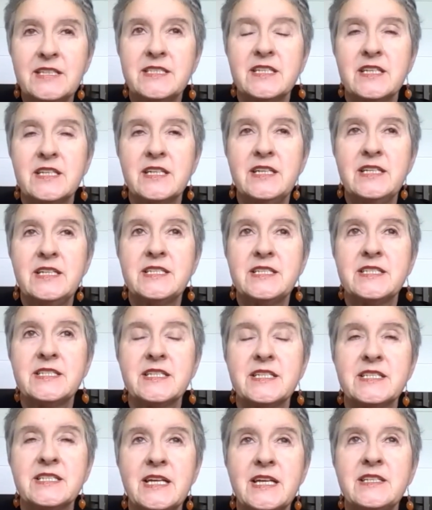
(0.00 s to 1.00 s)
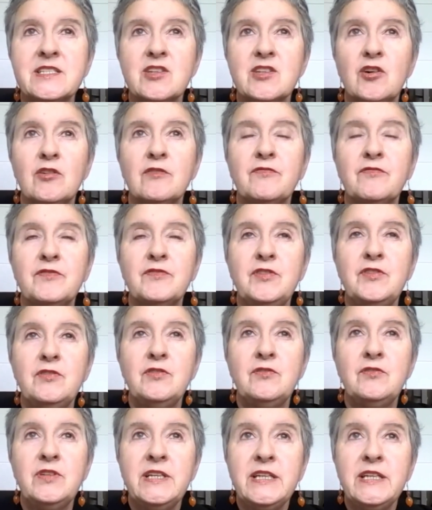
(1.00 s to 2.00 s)
It is a sense of
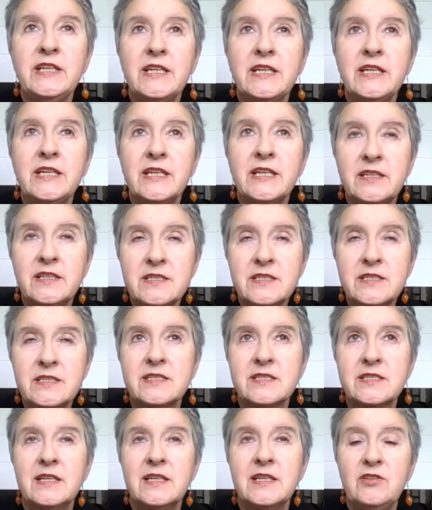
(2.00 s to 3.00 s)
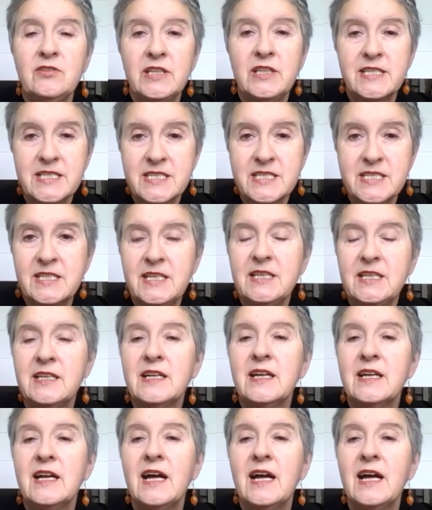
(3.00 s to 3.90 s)
uniqueness, unique destiny,